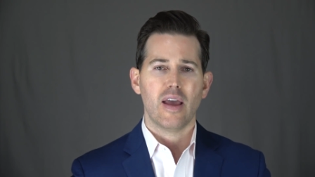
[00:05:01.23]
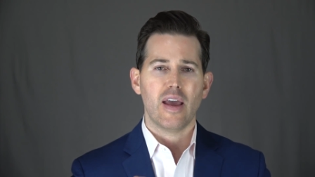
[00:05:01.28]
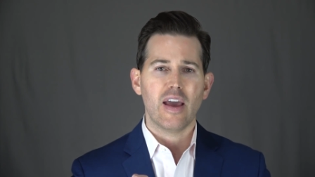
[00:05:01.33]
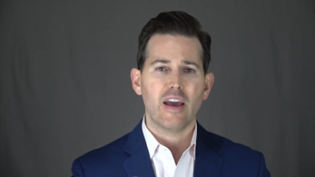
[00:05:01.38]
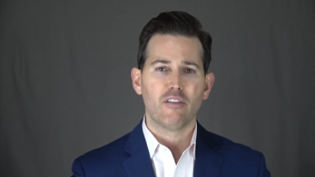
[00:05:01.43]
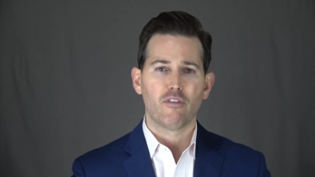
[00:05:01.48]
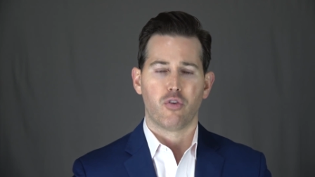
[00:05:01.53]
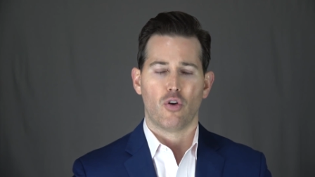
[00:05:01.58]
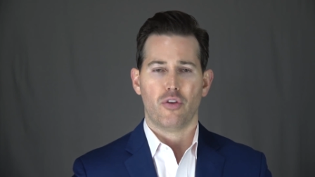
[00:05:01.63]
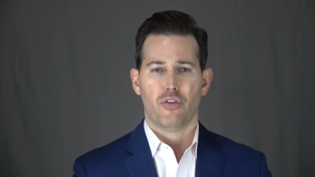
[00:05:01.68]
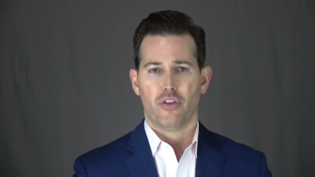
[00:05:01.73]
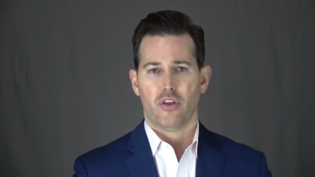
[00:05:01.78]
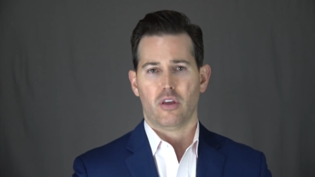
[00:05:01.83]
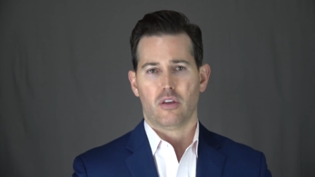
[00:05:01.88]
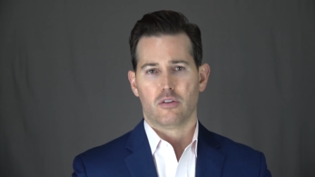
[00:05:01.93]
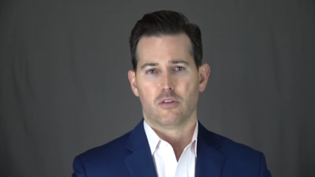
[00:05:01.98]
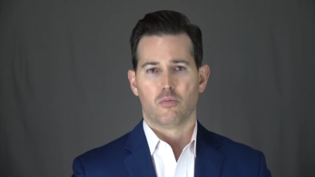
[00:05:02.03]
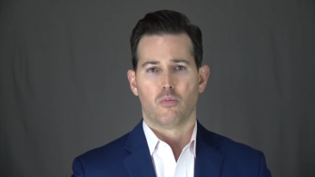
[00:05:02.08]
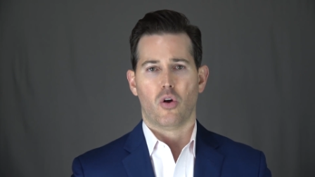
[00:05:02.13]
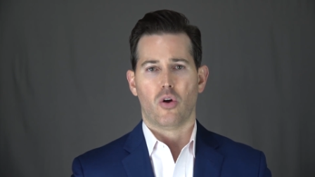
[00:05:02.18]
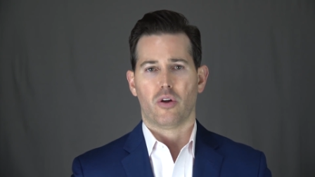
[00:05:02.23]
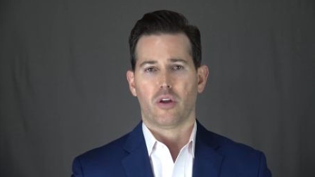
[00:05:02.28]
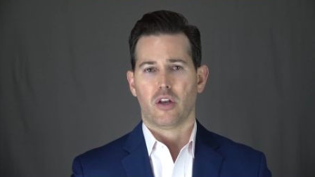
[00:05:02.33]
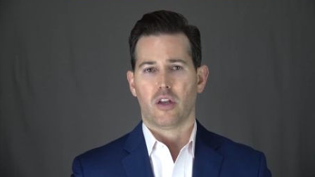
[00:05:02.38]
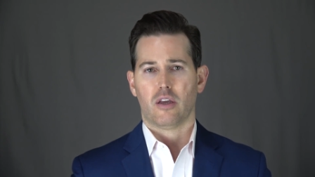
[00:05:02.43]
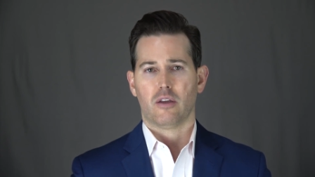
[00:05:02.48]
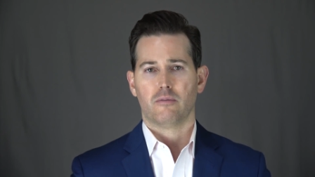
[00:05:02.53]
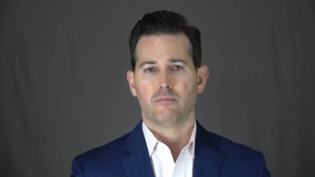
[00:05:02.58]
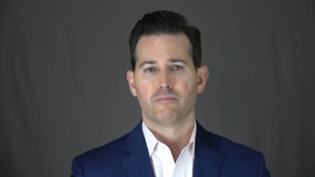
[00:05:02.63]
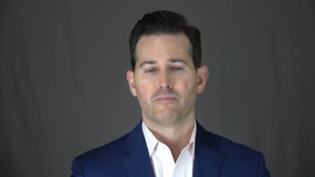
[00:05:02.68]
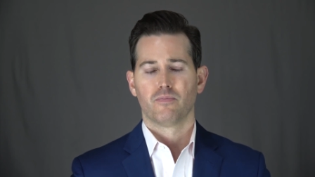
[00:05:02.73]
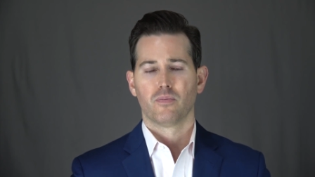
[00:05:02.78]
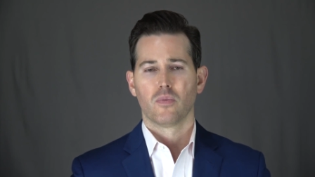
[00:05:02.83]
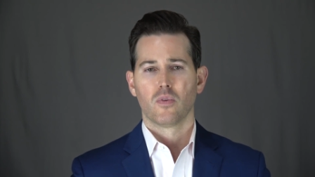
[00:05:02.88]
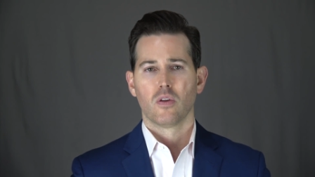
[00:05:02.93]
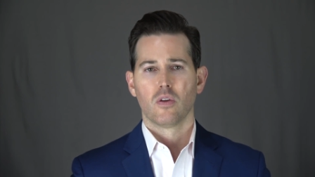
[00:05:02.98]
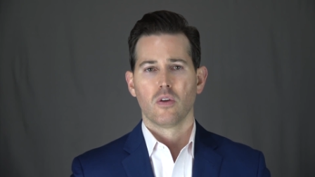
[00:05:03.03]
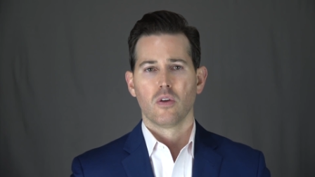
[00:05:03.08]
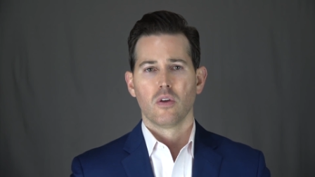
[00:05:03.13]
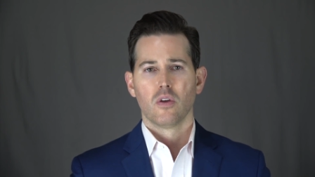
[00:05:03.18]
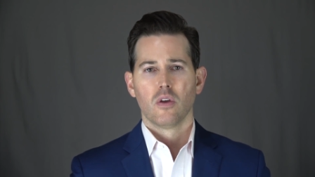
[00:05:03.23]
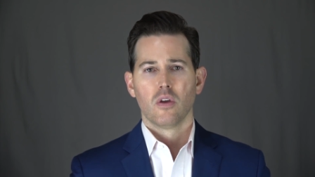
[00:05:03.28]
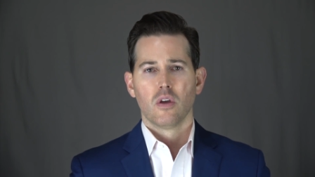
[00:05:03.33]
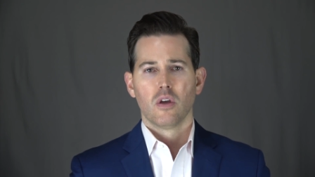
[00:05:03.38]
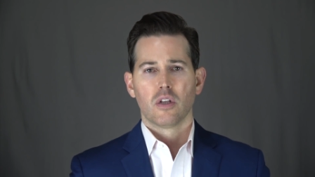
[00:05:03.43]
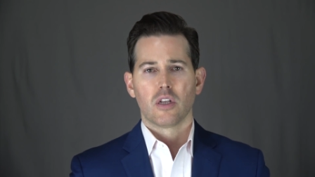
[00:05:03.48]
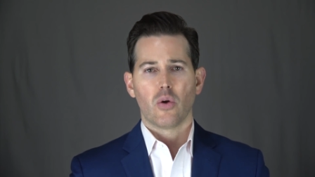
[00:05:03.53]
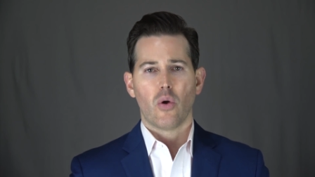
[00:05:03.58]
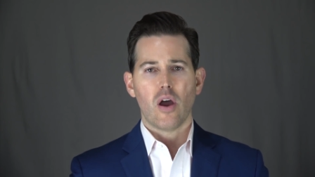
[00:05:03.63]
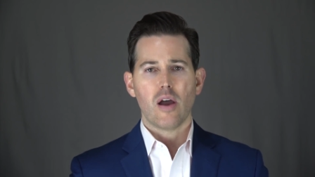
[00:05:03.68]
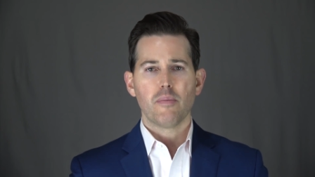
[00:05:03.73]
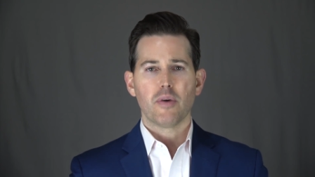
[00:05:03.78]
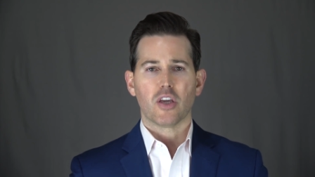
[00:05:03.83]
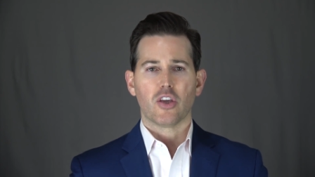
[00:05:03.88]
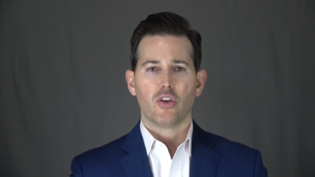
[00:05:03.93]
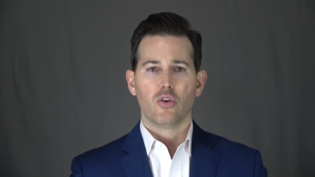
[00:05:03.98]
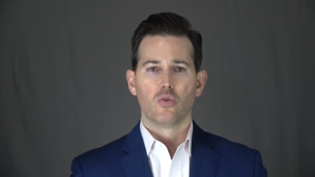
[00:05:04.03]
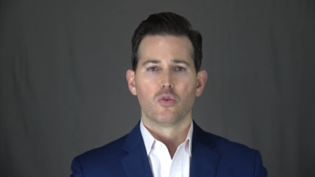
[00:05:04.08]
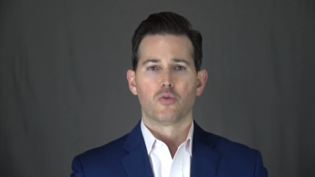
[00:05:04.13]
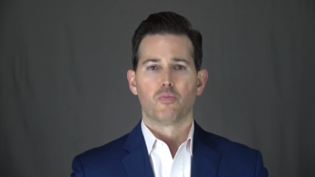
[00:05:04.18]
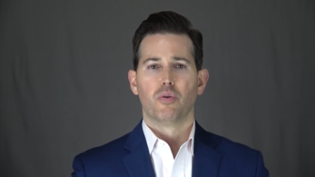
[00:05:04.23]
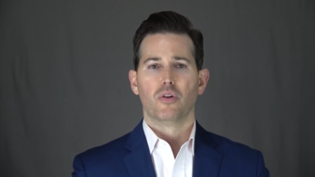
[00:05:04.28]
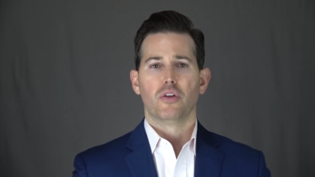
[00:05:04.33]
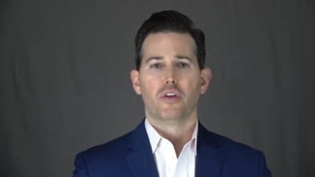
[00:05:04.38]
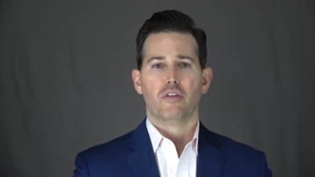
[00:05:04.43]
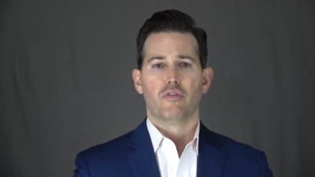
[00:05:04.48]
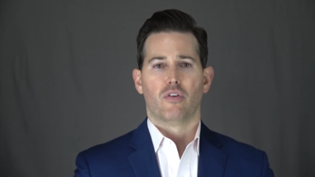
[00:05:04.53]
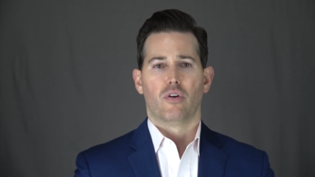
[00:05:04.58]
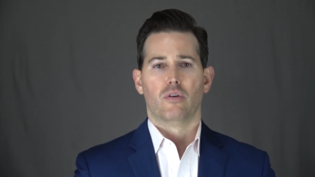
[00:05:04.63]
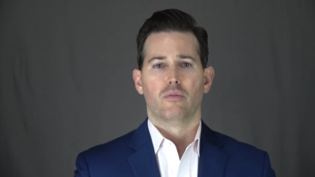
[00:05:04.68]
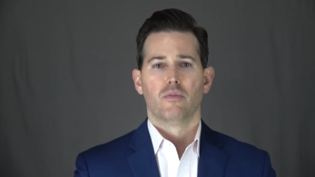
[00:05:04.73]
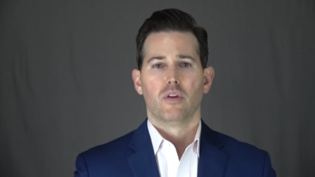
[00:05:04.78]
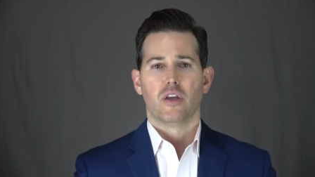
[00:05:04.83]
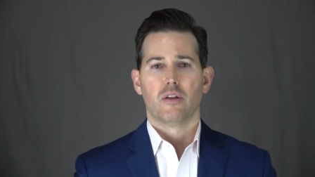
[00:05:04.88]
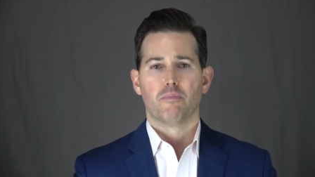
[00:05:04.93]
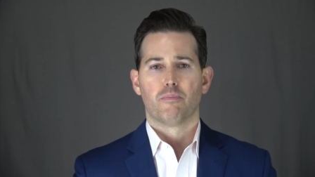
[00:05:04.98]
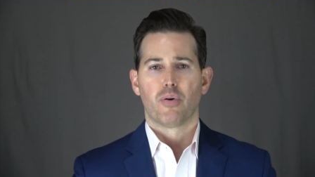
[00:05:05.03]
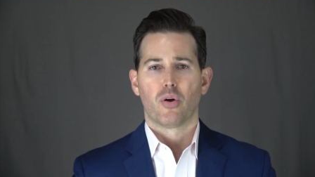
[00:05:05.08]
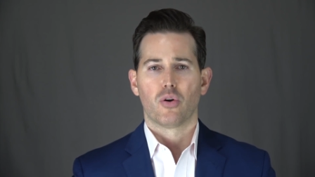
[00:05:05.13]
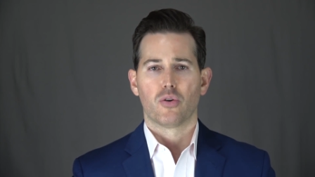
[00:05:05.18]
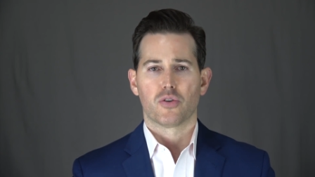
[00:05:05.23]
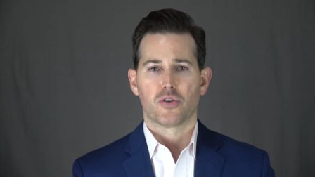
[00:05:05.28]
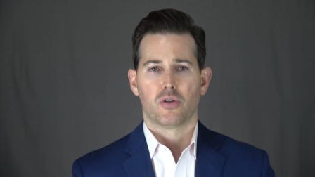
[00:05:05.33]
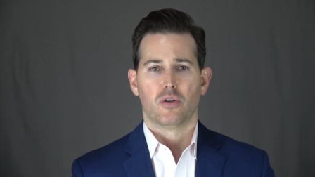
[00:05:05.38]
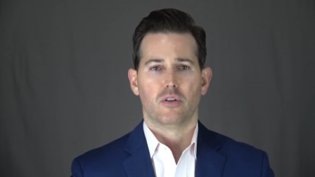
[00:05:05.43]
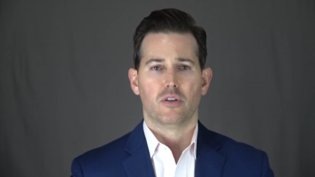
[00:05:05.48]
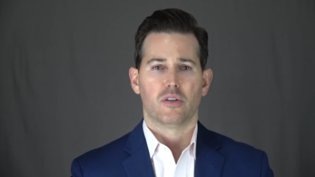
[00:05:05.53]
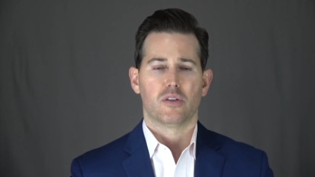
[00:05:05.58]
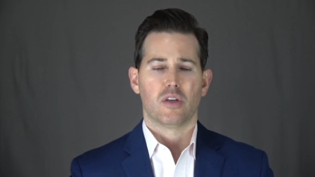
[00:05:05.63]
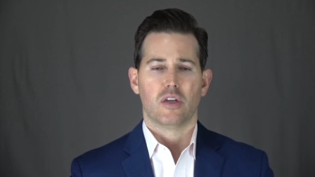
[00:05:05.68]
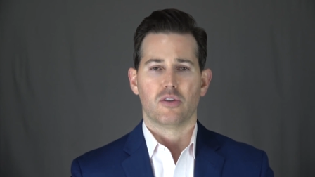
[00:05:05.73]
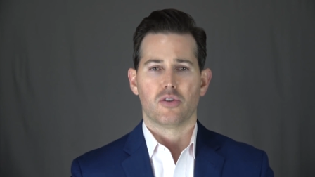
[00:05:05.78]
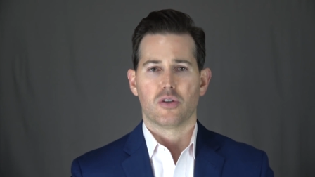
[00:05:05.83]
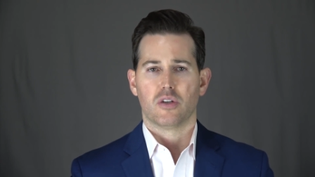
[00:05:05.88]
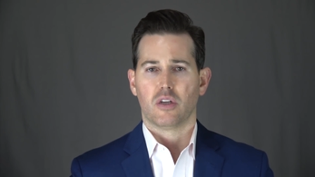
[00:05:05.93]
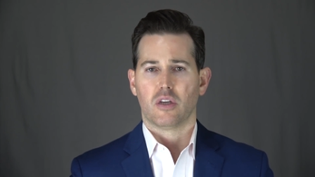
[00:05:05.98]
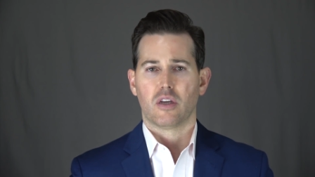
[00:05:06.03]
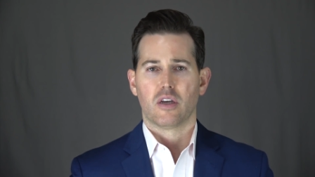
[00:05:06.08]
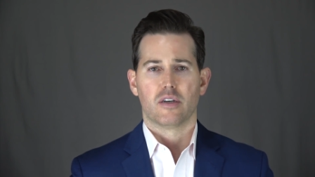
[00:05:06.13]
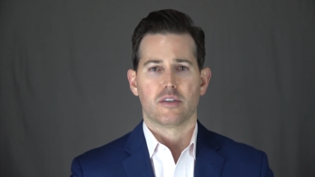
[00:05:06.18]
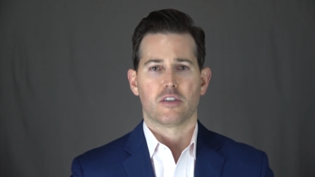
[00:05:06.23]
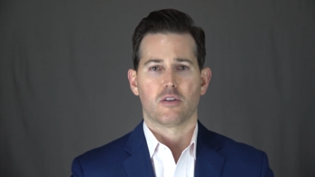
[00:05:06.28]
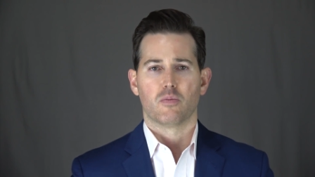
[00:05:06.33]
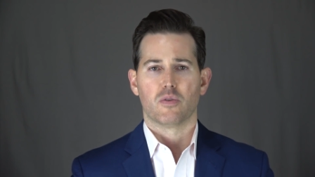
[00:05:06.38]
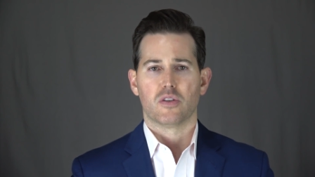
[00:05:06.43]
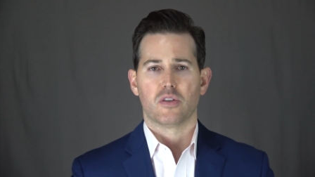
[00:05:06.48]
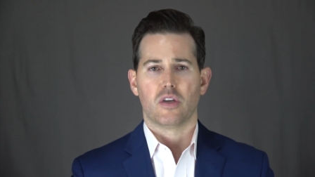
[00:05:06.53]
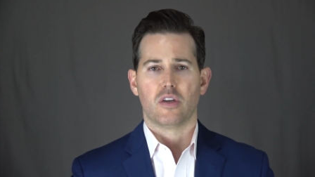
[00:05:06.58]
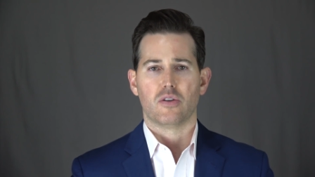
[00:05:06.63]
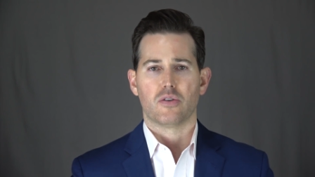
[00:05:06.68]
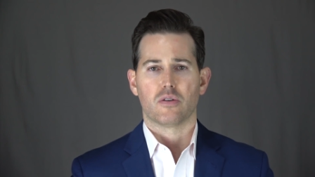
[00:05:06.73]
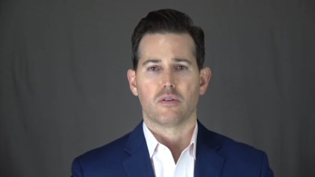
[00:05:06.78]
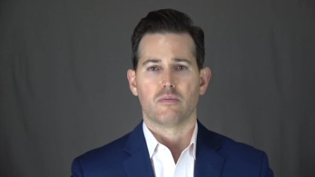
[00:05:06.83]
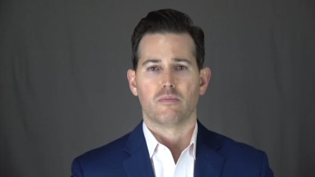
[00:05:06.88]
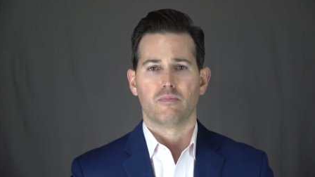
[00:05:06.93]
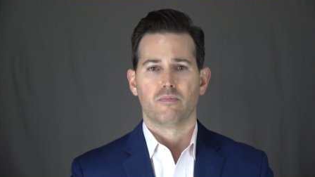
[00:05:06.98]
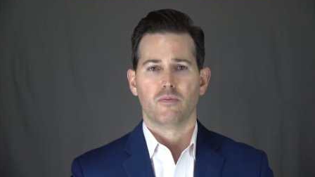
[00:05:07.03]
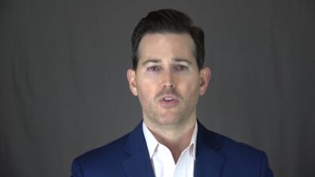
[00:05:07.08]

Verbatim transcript: Everything is marketing. Now, I'm a huge believer in personal attention and customization.